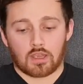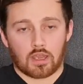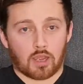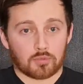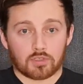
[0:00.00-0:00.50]

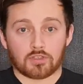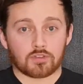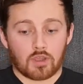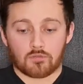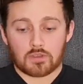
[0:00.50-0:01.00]
I'll be
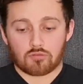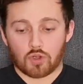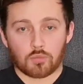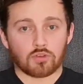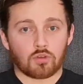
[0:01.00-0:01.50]
honest, the
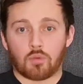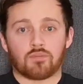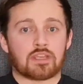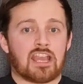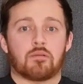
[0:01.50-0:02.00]
aromas when
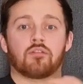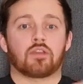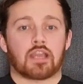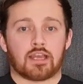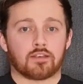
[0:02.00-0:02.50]
they came out of the
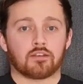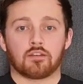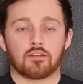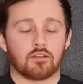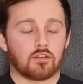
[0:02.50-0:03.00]
can,
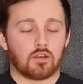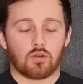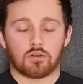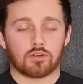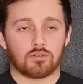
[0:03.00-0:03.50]

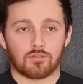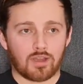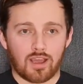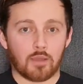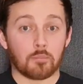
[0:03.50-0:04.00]
oh,
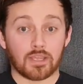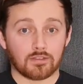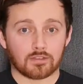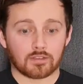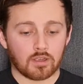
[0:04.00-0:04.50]

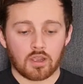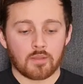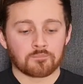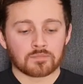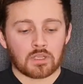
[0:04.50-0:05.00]
amazing.
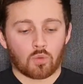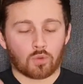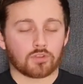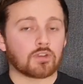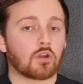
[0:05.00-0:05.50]

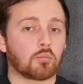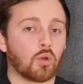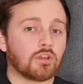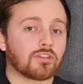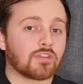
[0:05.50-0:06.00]
Once they got
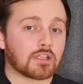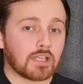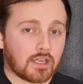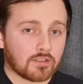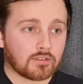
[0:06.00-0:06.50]
put into the
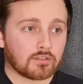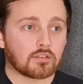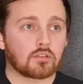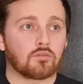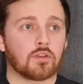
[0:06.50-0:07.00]
glass,
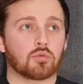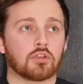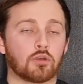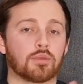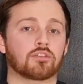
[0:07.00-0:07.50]
they were a
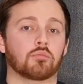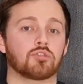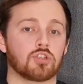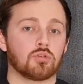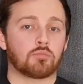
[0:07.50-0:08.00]
little bit
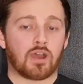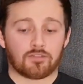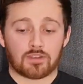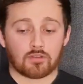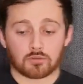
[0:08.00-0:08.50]
subdued, but I
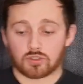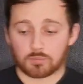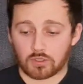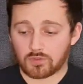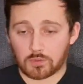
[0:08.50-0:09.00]
think that was just
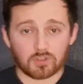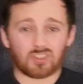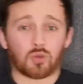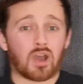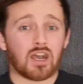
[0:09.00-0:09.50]
because they were
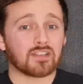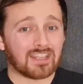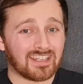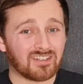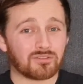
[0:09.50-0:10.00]
so hard
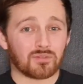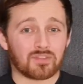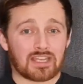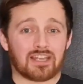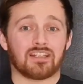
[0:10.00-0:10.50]
hitting from the
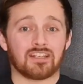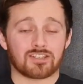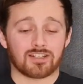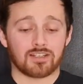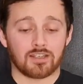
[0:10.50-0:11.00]
can
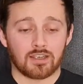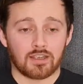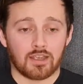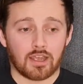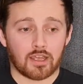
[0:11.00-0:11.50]
initially.
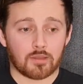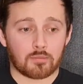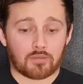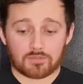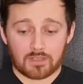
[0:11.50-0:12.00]

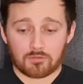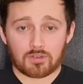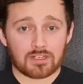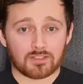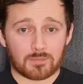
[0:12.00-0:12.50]
I've never
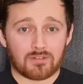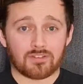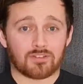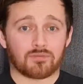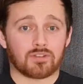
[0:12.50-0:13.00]
really
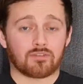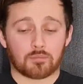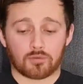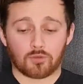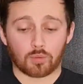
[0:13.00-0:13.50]
experienced something like
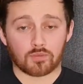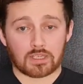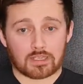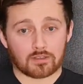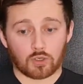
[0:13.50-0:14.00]
that before with a
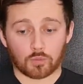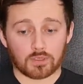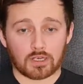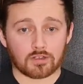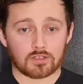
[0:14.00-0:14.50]
can
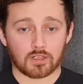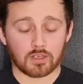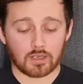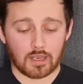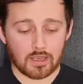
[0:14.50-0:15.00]
opening, actually.
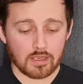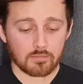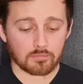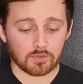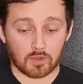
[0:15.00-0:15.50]

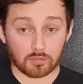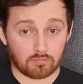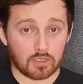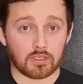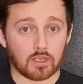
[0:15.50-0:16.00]
So that was
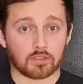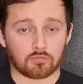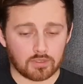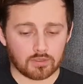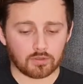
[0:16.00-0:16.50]
really nice,
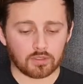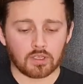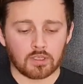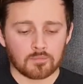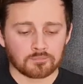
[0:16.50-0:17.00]
really good.
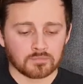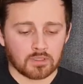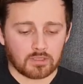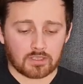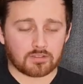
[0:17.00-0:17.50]

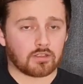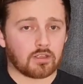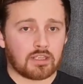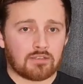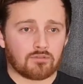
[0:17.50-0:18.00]
Like I said,
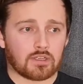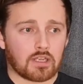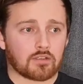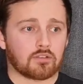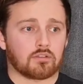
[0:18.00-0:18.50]
in the
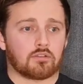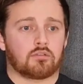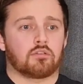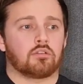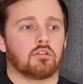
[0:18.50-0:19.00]
glass,
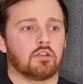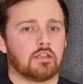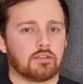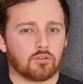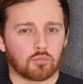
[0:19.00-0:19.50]
a
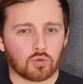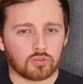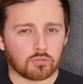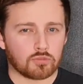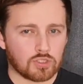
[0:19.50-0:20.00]
little more
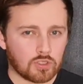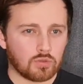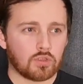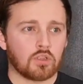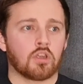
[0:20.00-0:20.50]
subdued.